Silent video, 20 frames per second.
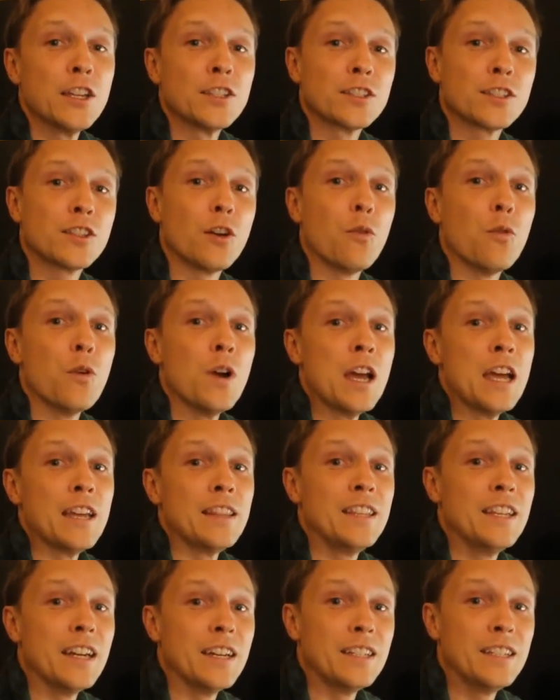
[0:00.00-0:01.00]
So
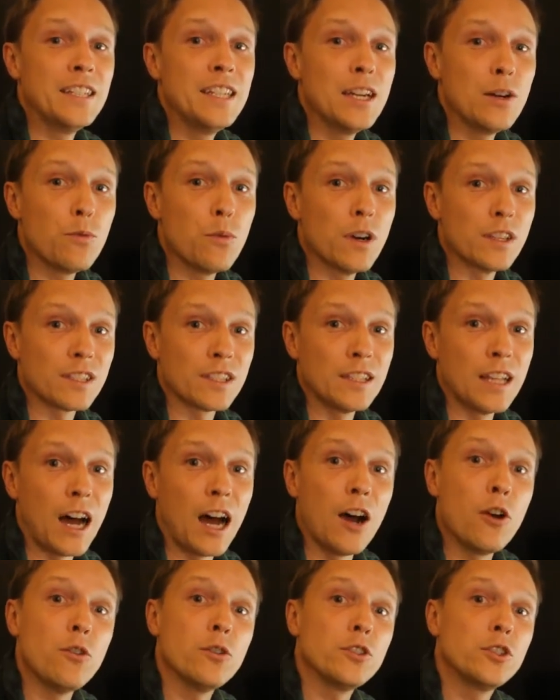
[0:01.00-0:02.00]
the idea was
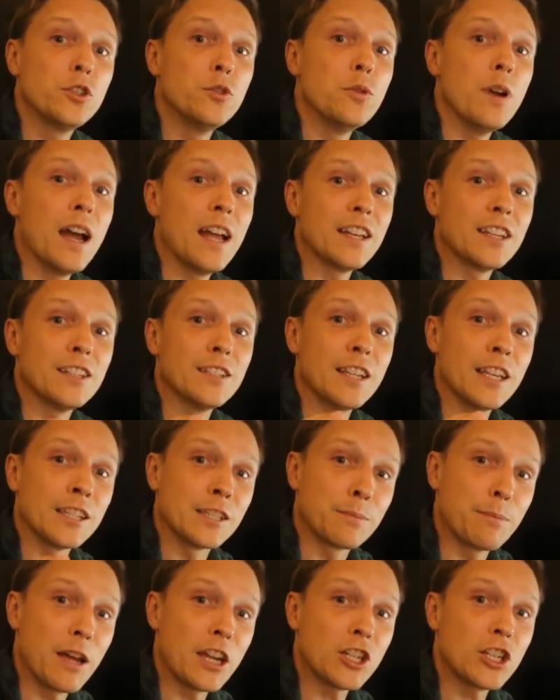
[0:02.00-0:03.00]
now to
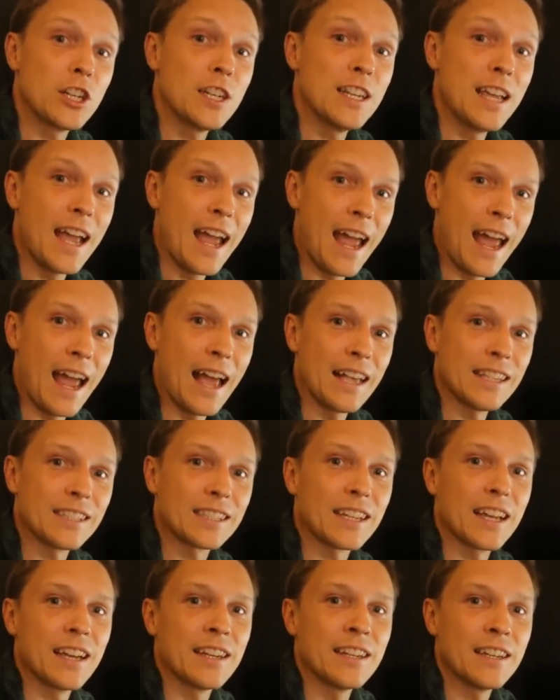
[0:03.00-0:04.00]
especially
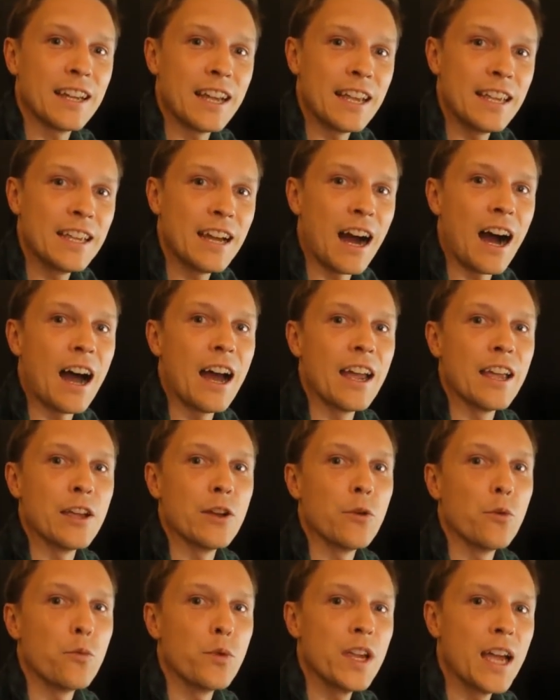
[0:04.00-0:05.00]
ask an A
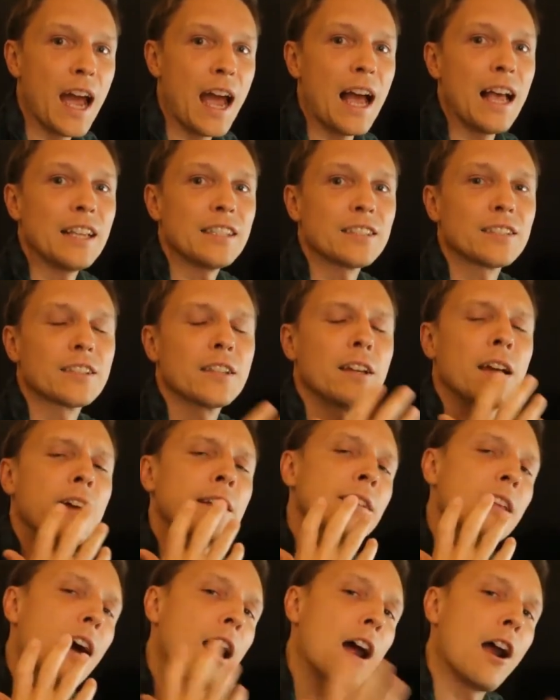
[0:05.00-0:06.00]
I. We asked
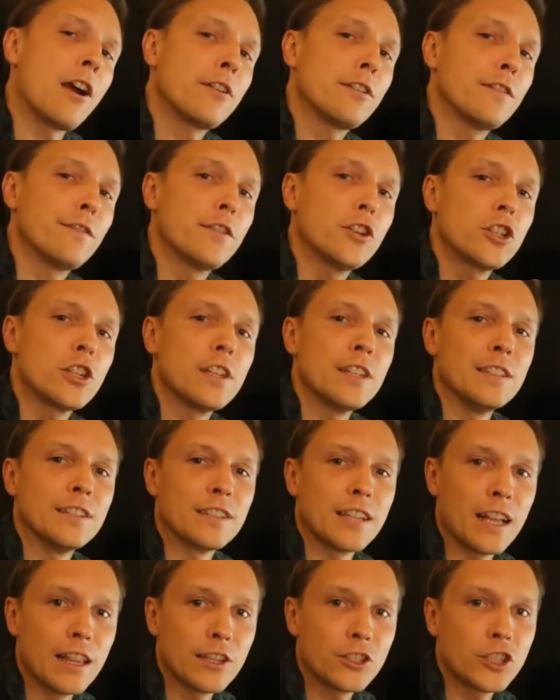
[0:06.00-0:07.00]
an artificial
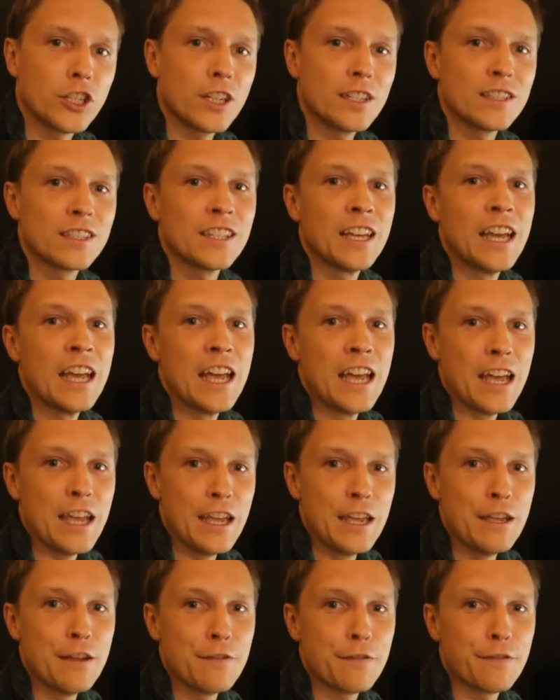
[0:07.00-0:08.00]
intelligence
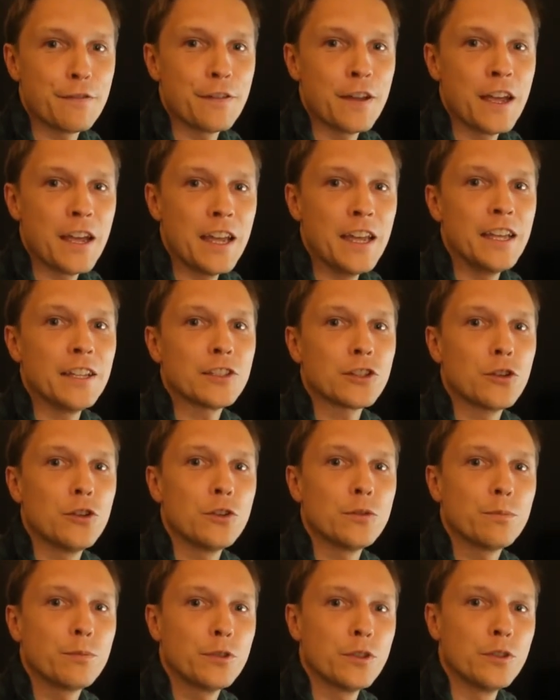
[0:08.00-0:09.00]
if it
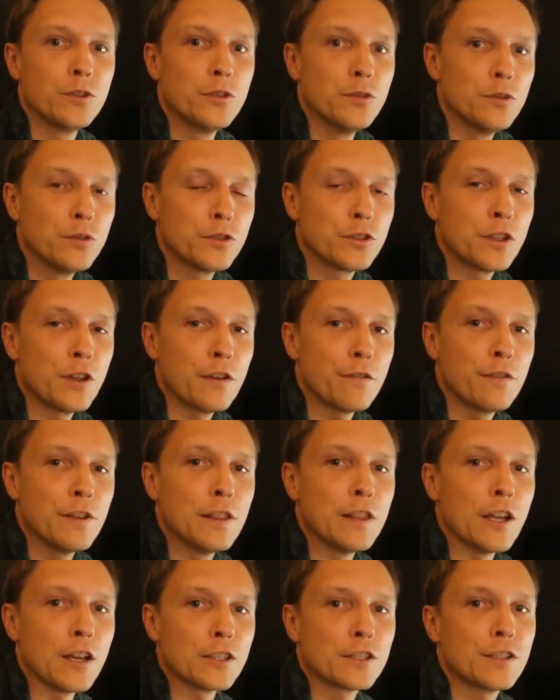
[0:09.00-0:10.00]
could produce
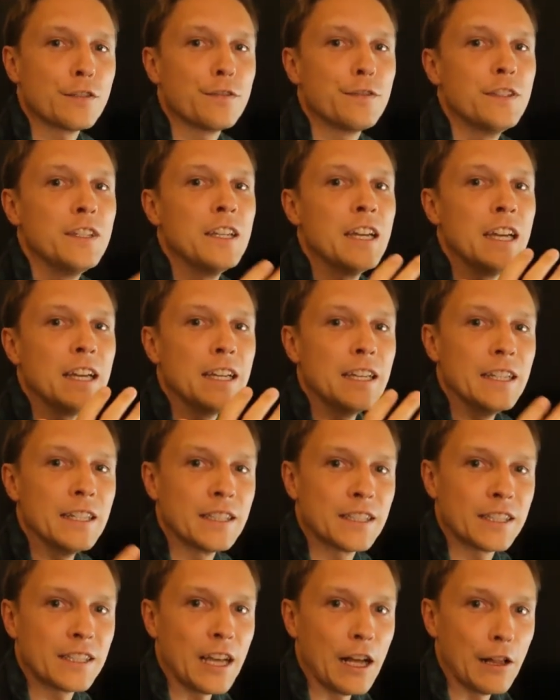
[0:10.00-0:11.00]
philosophy
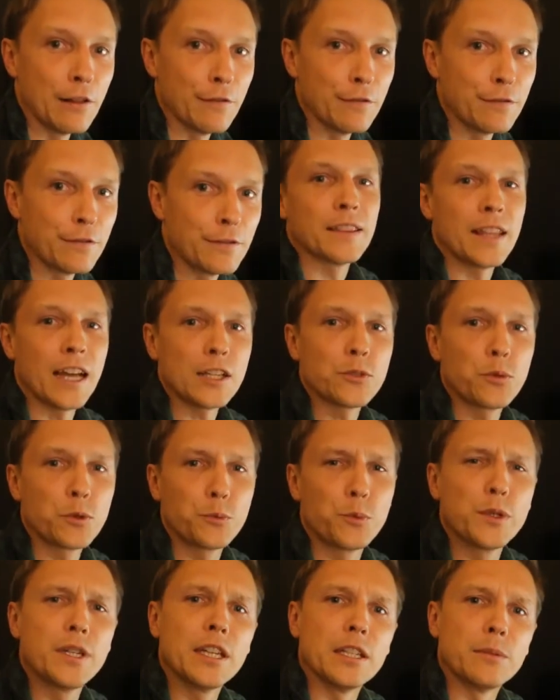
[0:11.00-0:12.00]
itself. That's
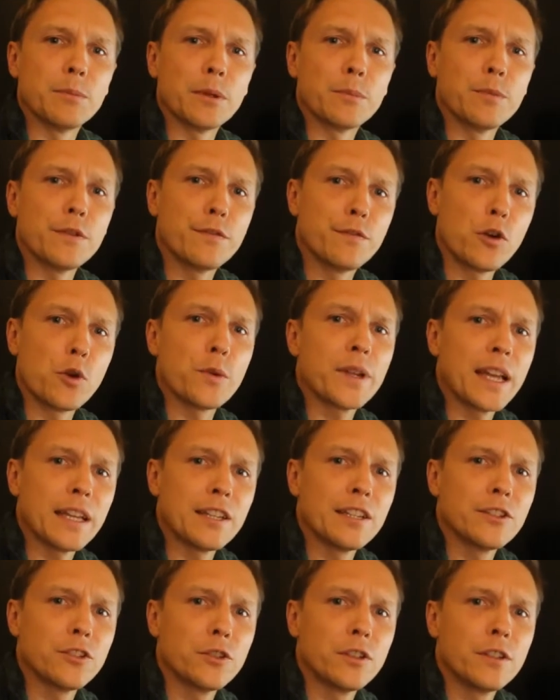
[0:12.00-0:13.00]
what we did. But before we
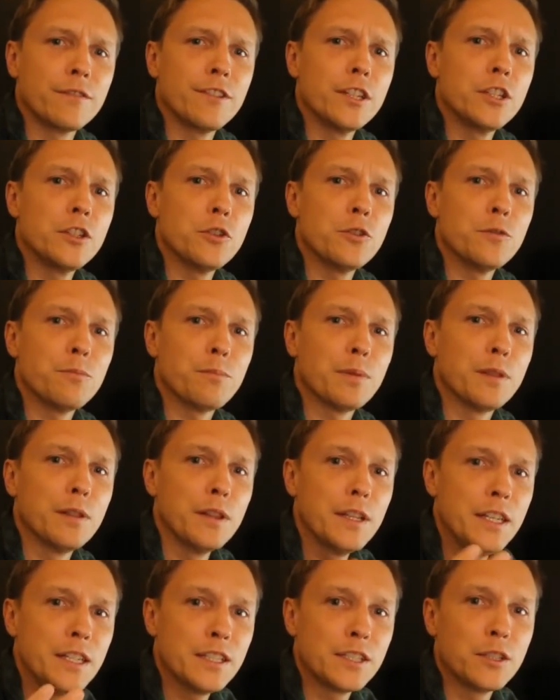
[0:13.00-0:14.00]
get into the video,
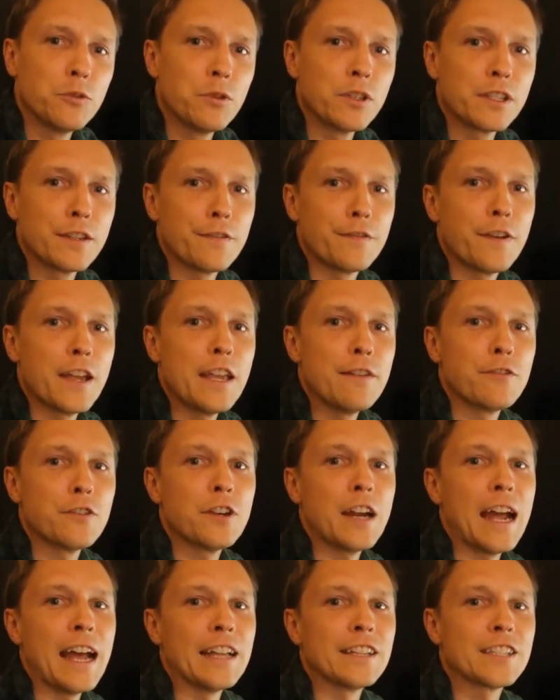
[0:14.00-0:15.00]
please do us a
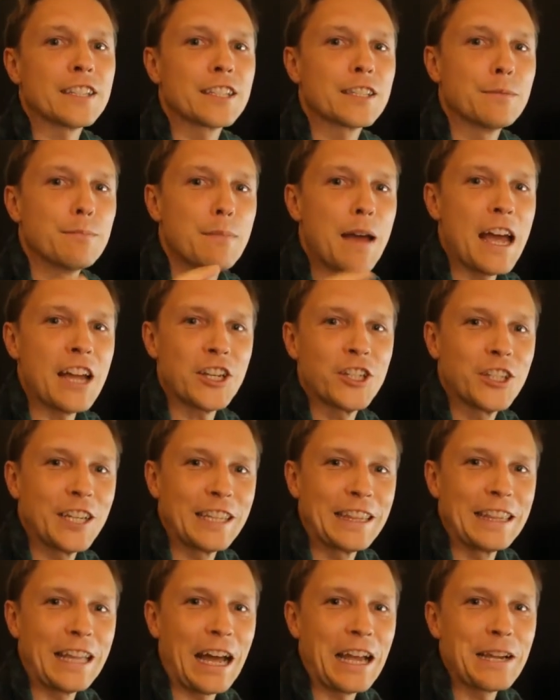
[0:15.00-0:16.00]
favor and smash
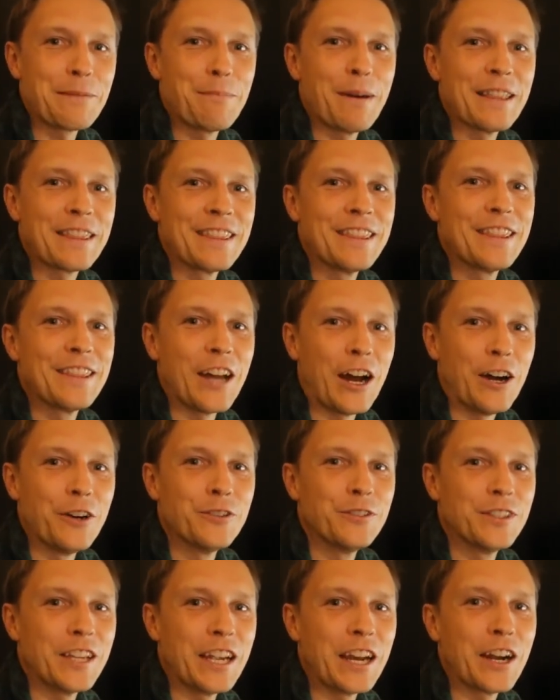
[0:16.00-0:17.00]
that like button
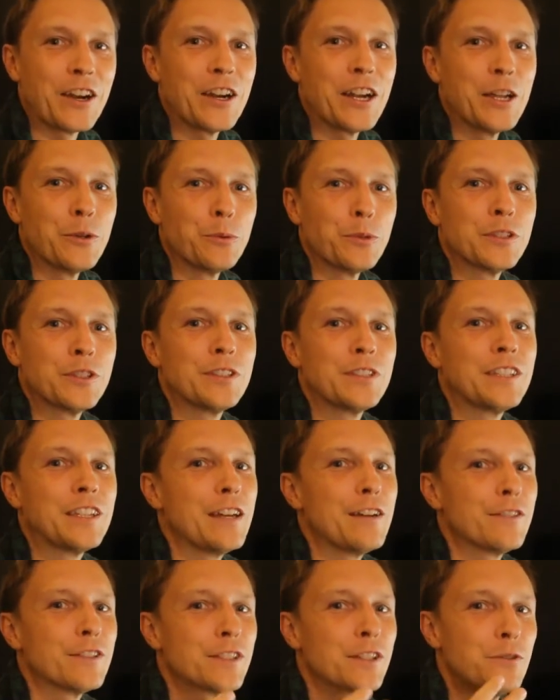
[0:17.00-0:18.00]
down there. It would
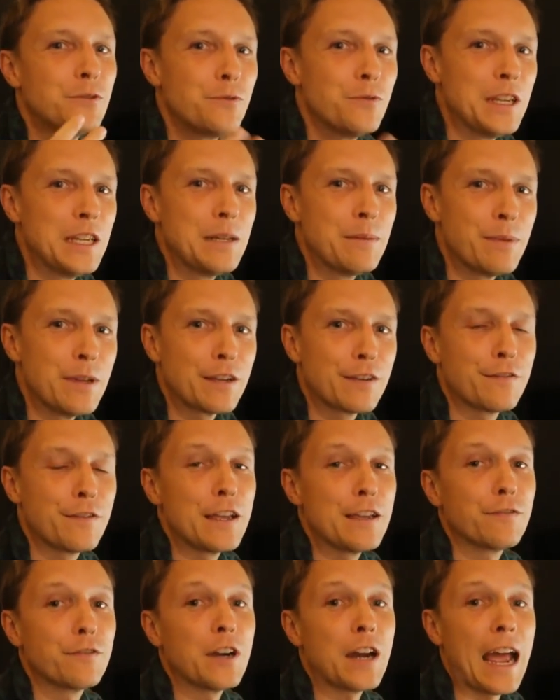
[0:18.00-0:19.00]
give us a really big
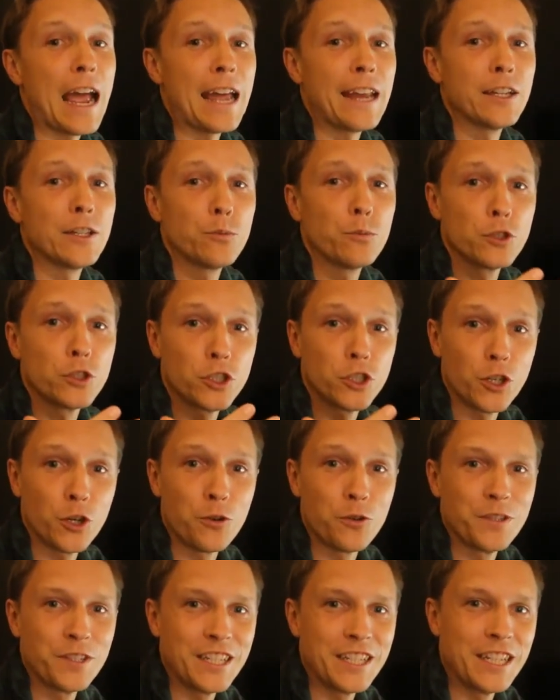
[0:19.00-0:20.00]
favor and it would
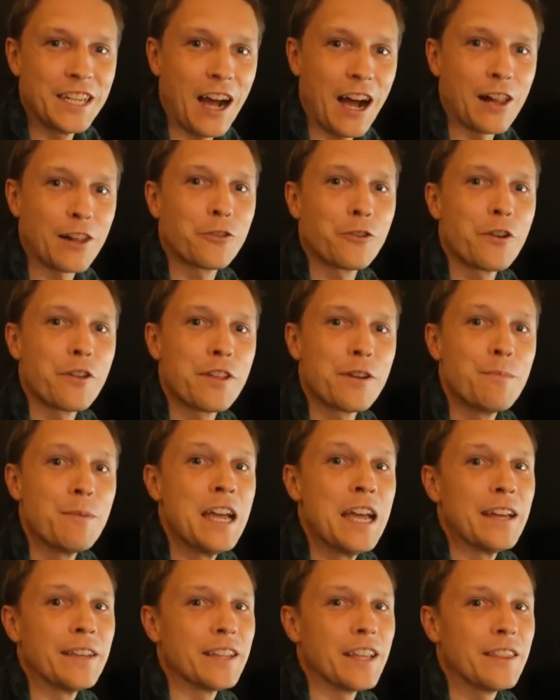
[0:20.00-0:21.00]
show the algorithm
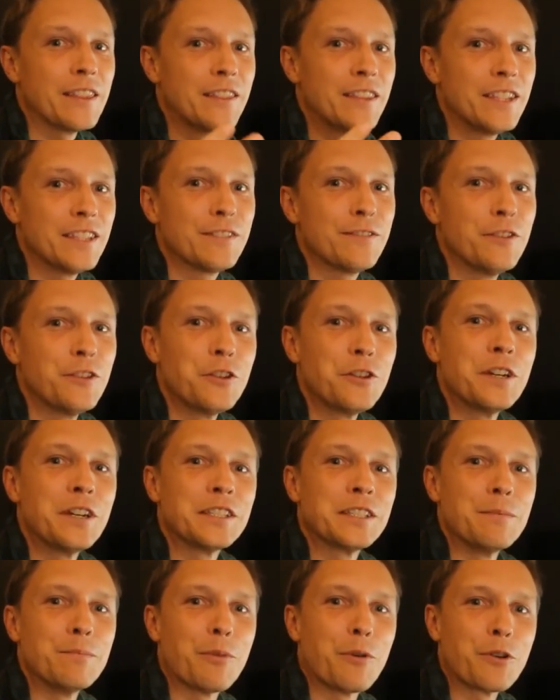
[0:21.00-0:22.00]
that this video
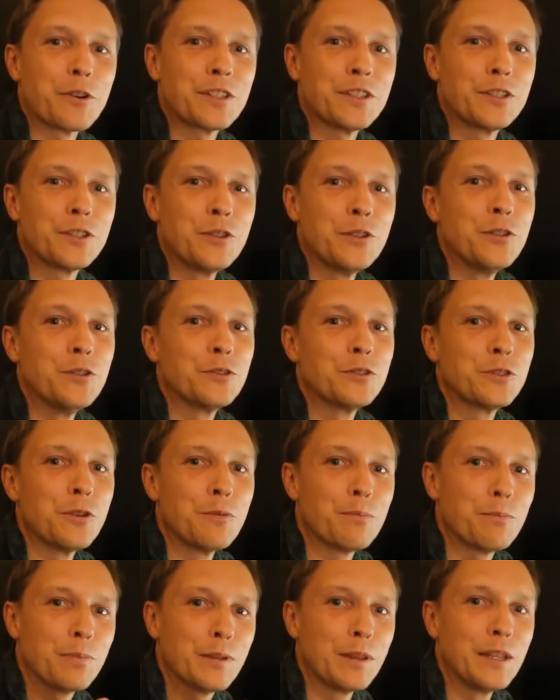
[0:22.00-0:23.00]
is important to you.
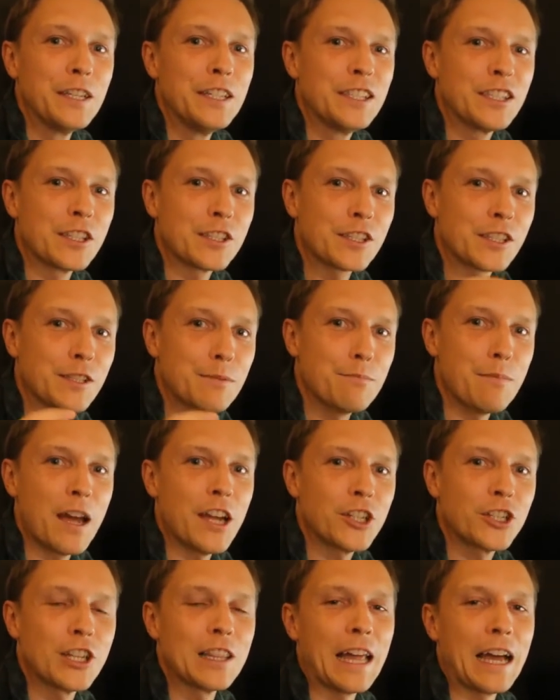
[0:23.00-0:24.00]
So please
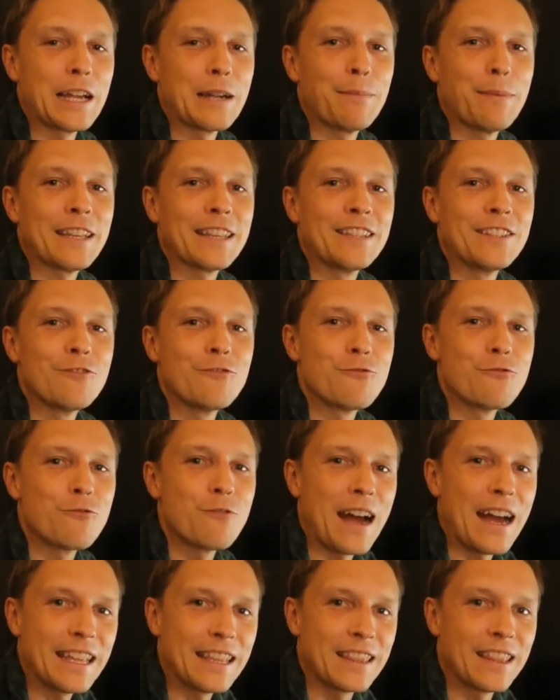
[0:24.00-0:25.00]
smash the like button
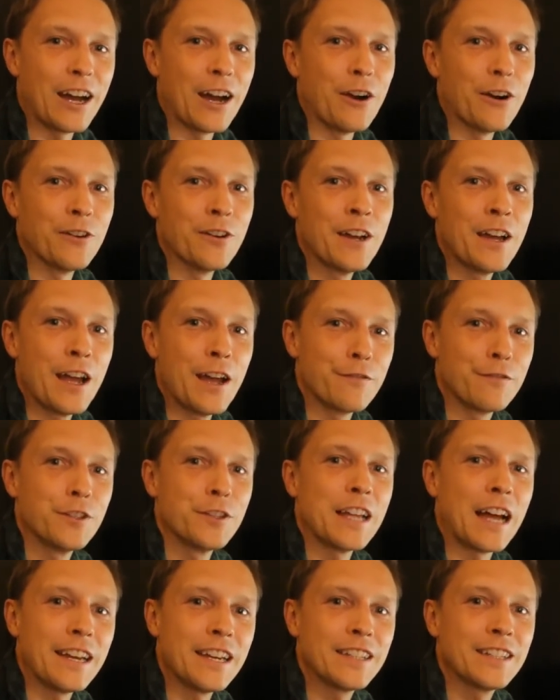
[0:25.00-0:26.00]
right now. Have
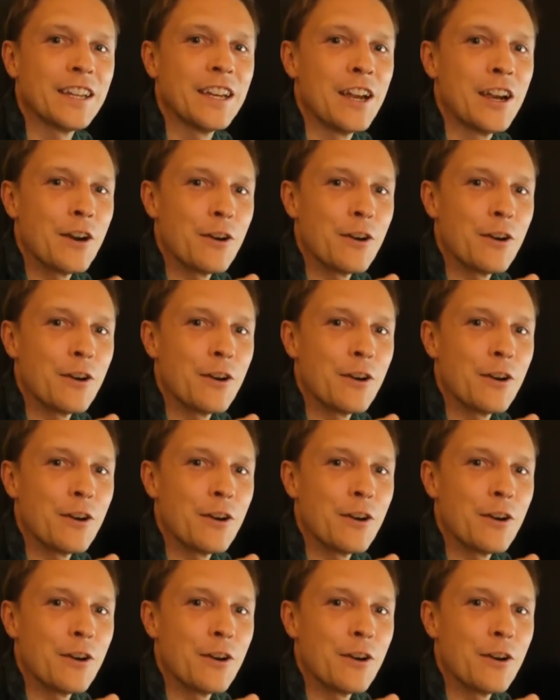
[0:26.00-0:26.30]
you done it?